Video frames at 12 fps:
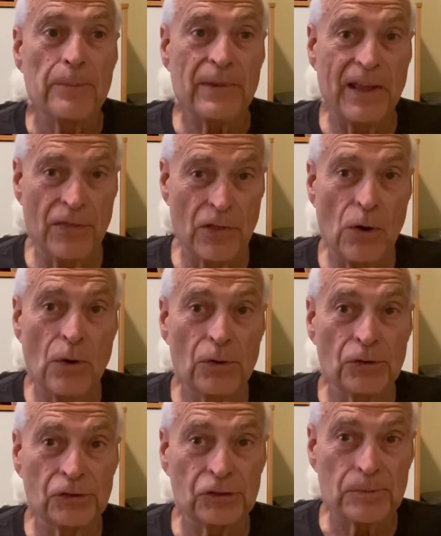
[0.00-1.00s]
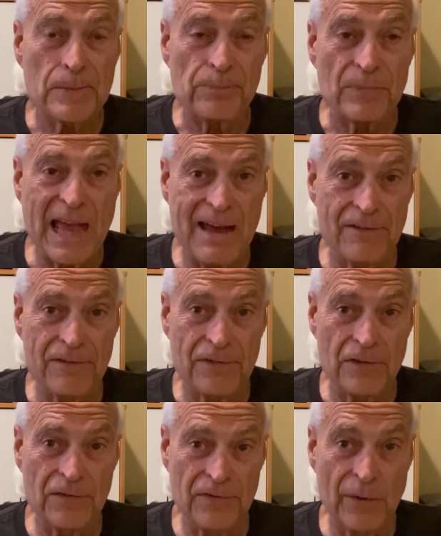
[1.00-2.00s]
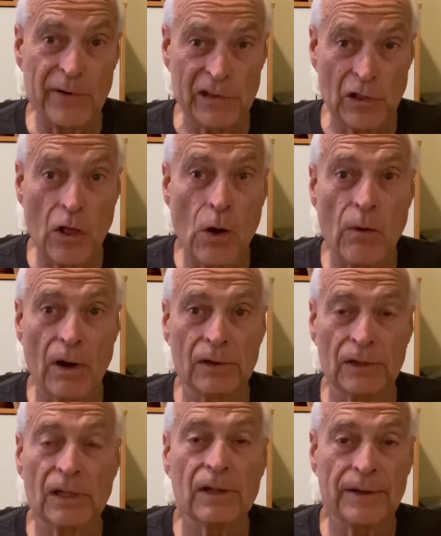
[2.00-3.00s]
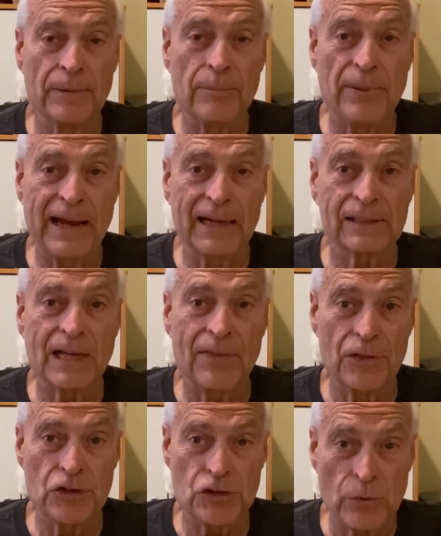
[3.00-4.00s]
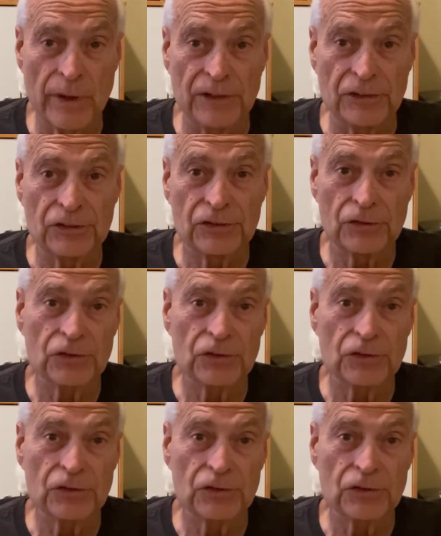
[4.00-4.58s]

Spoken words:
And those have very low or little impact on the joints.